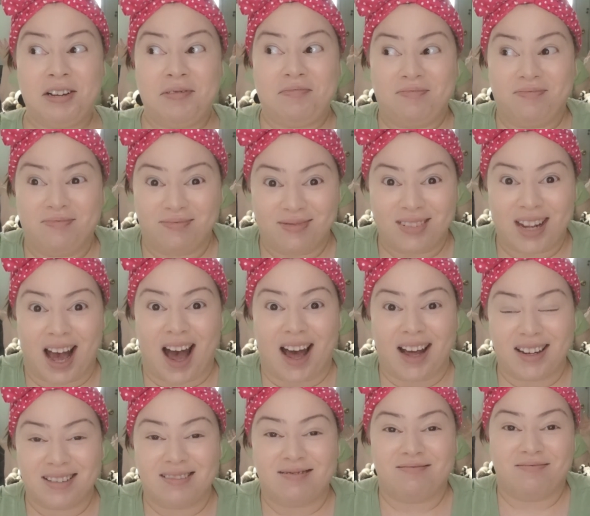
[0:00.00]

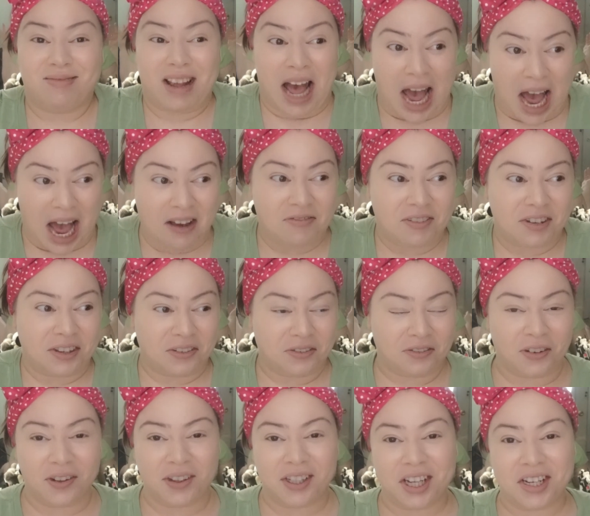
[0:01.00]
not having the
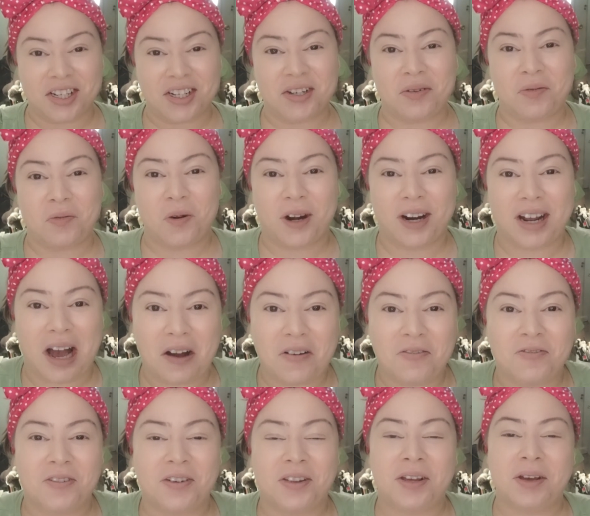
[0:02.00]
foundation work
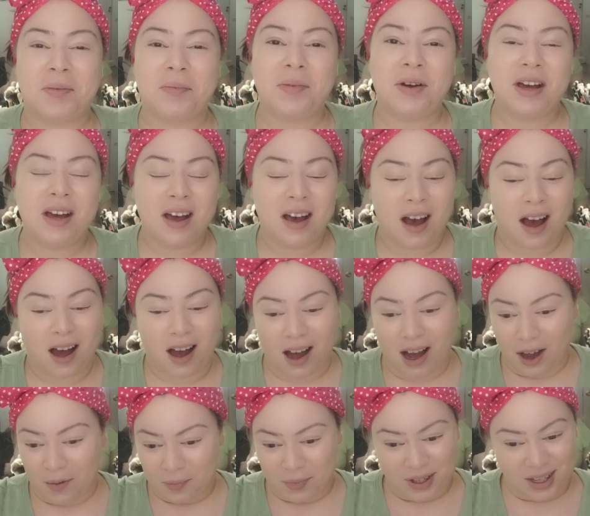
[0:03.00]
out for them.
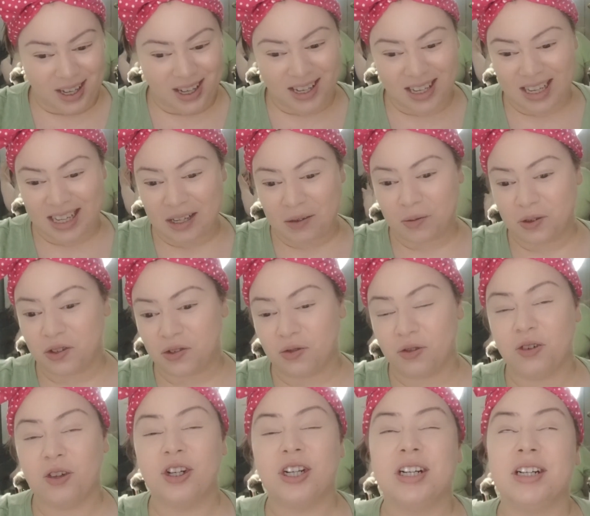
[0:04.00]
It was
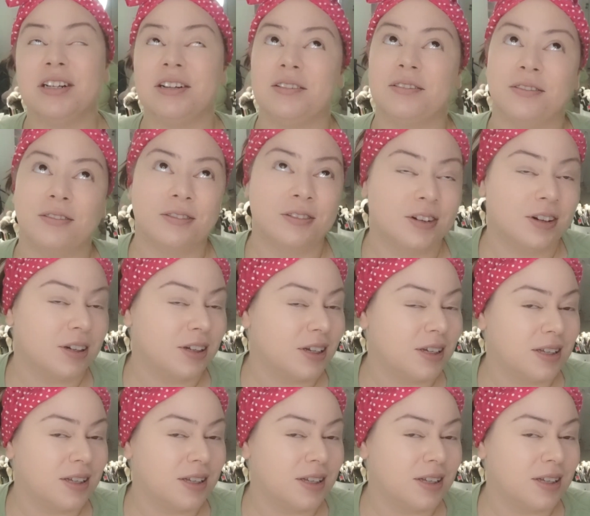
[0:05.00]
really, really